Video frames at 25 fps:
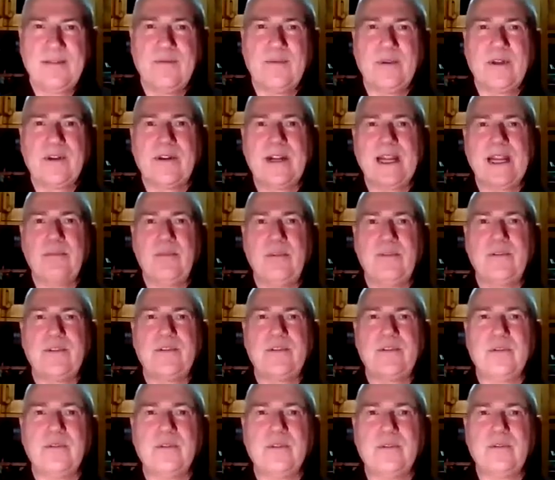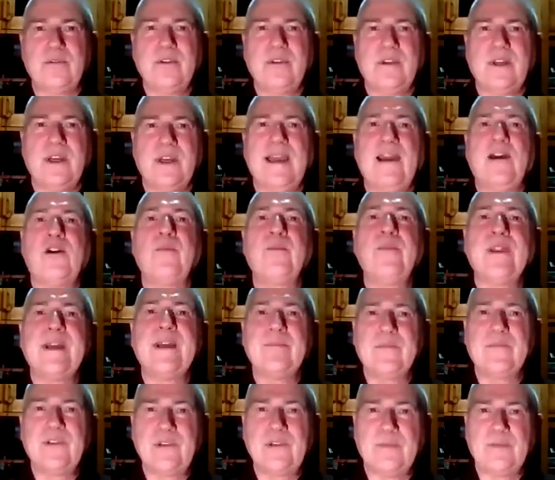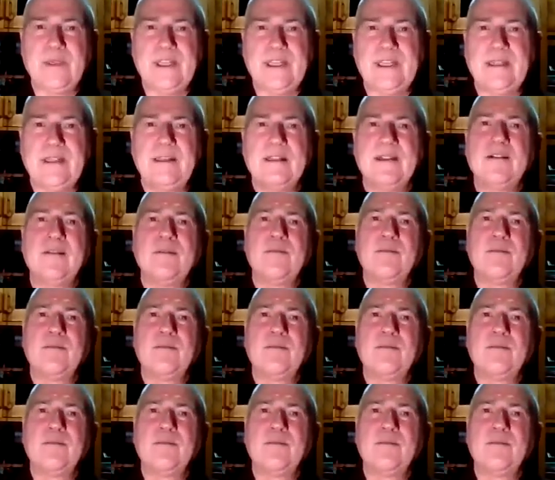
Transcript: We're able to help them to be